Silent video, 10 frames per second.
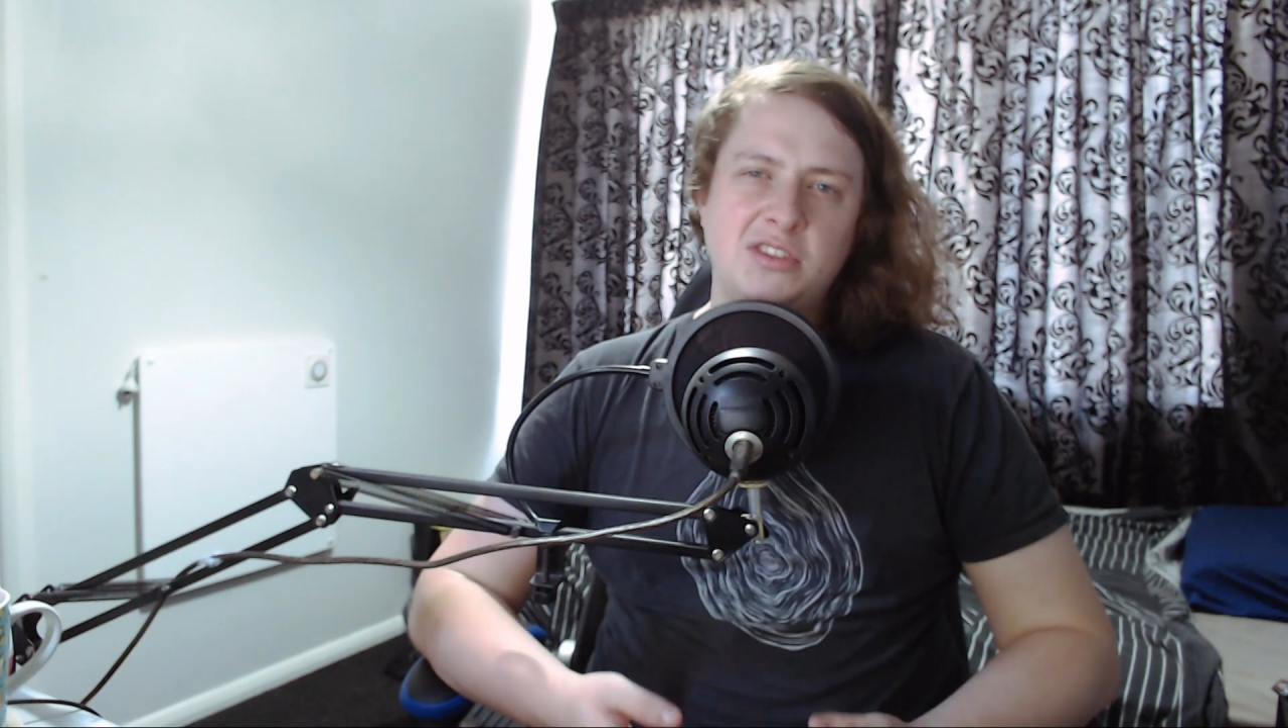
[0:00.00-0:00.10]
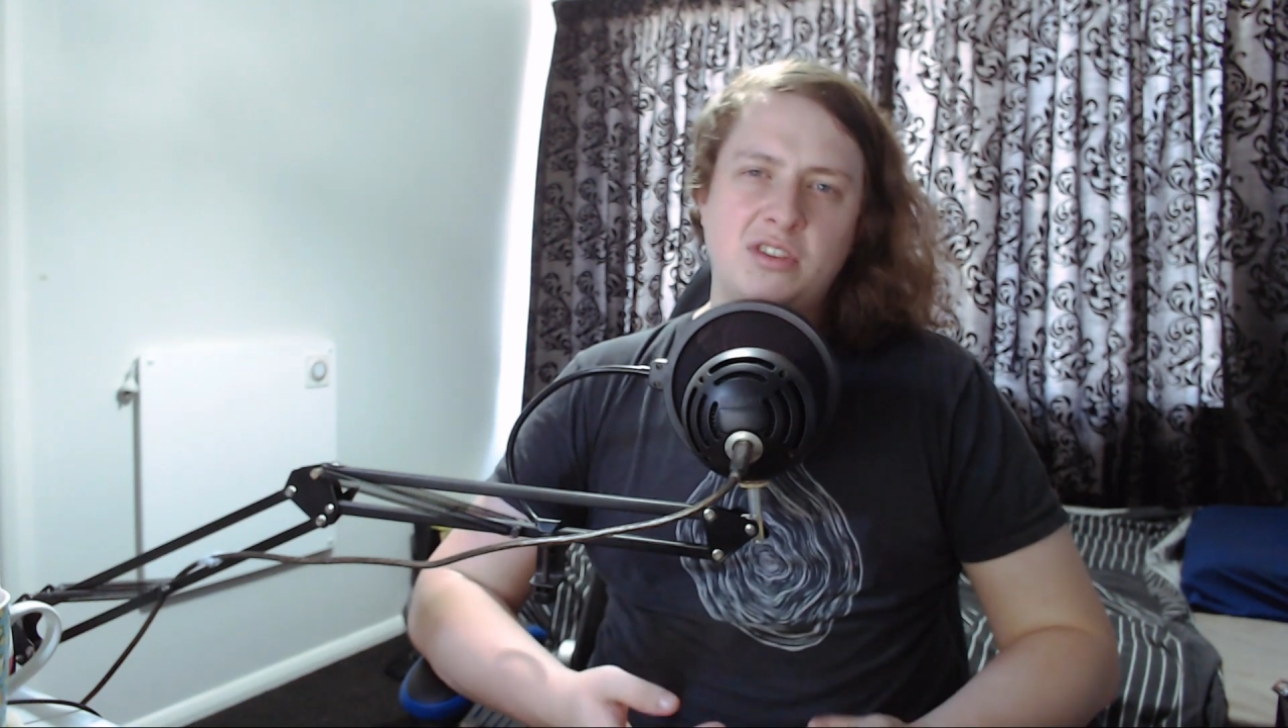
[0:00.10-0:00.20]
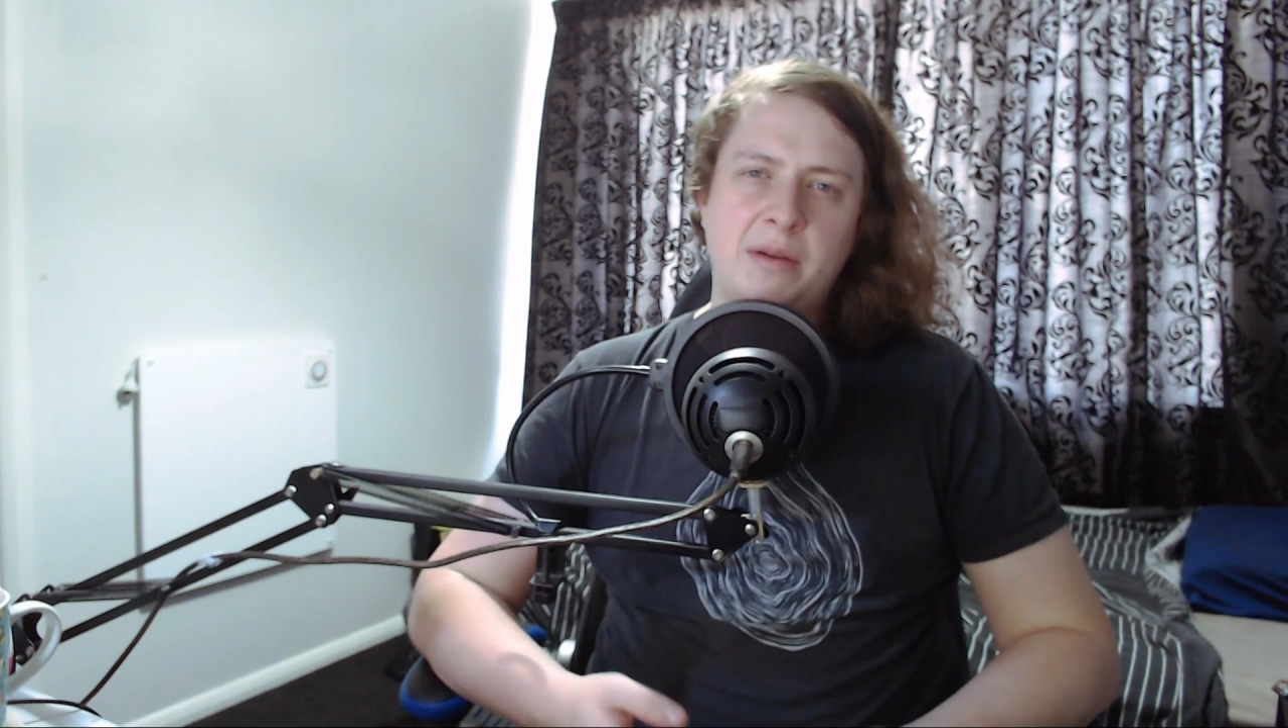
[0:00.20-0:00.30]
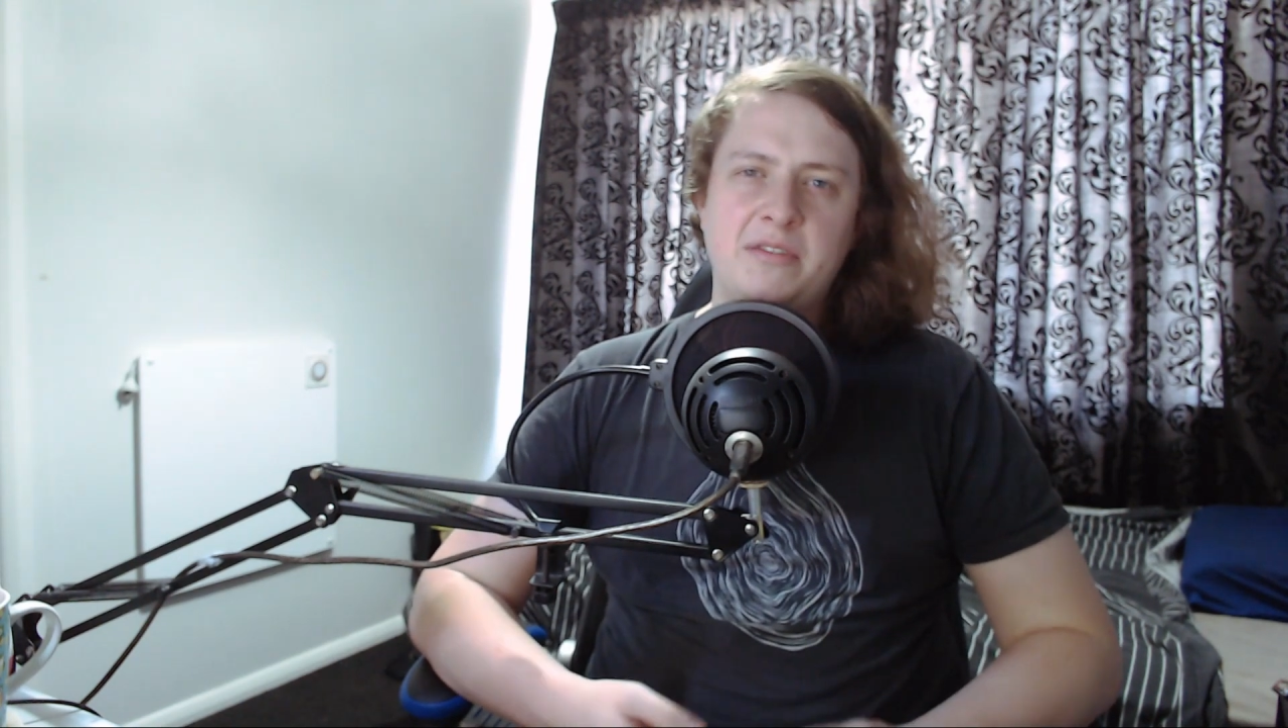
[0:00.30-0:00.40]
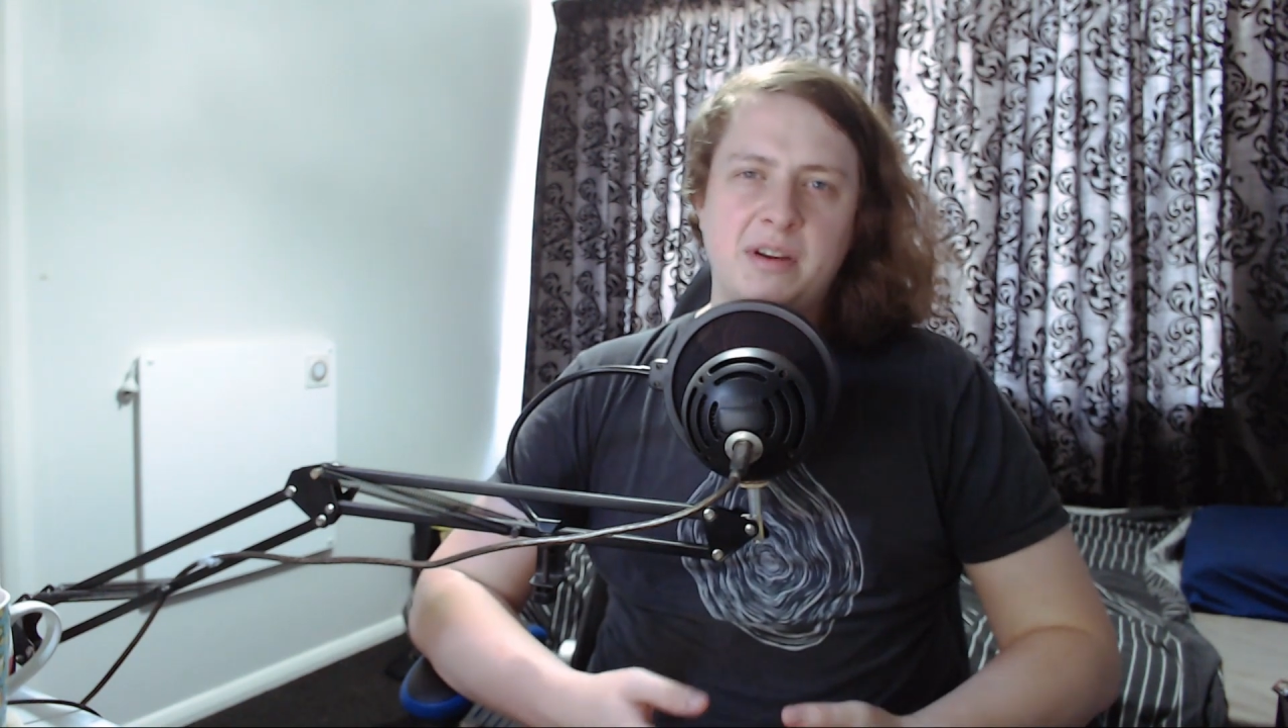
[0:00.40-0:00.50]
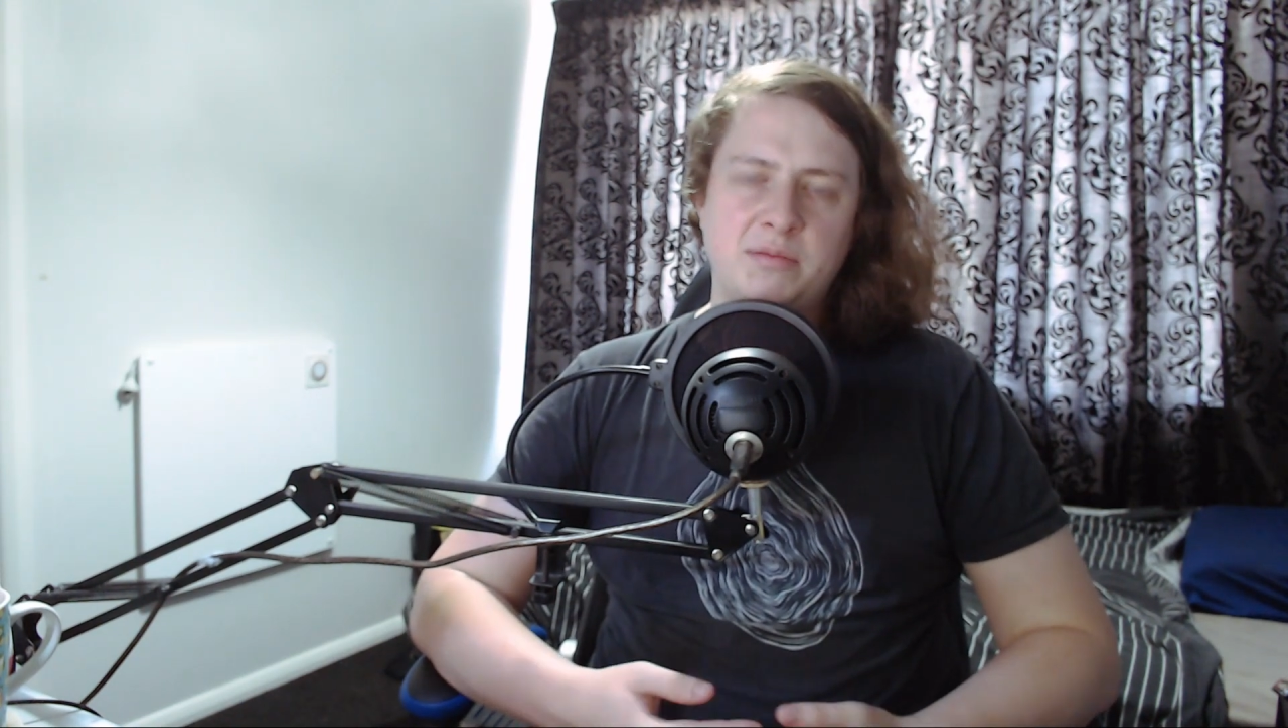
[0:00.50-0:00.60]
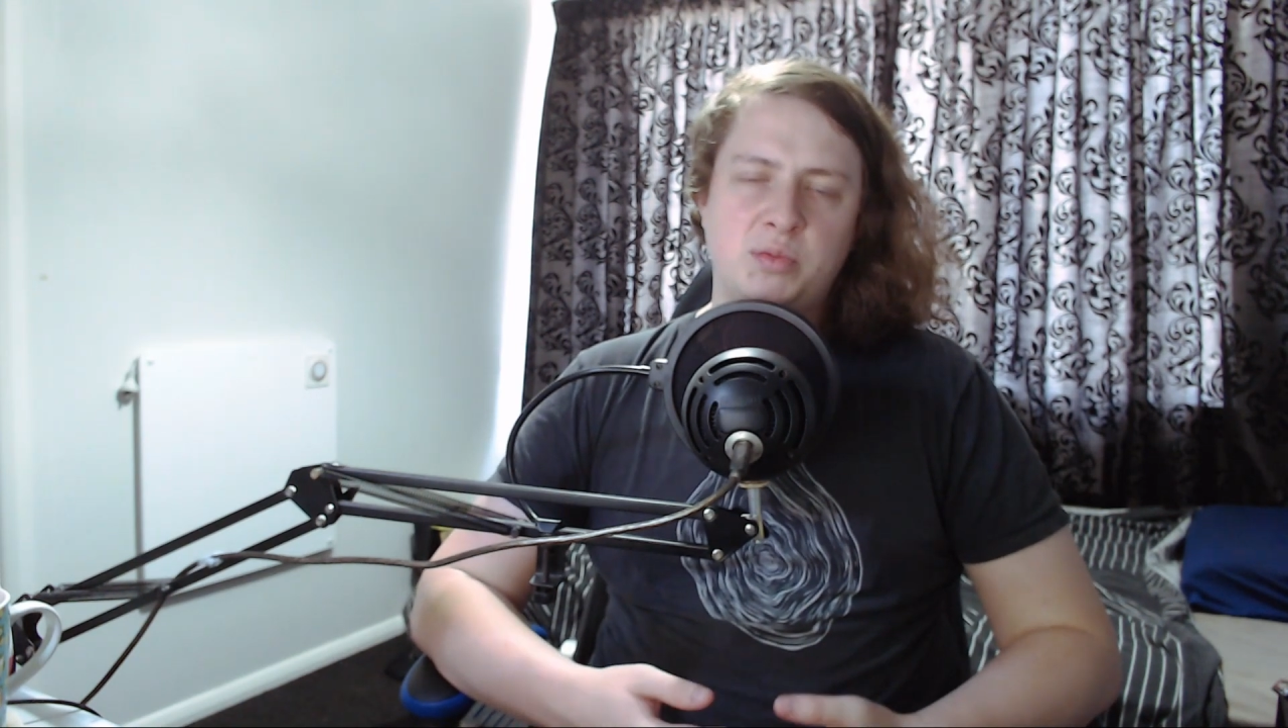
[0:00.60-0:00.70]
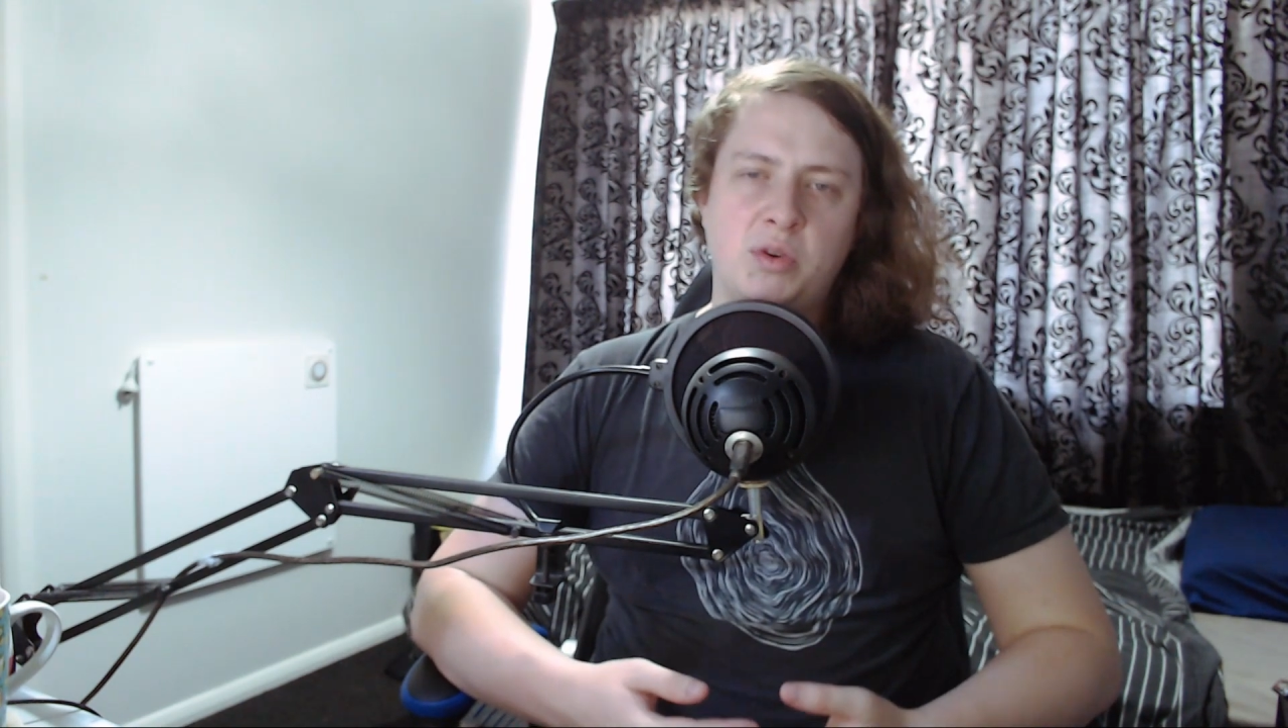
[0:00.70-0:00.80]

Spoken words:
dropped frames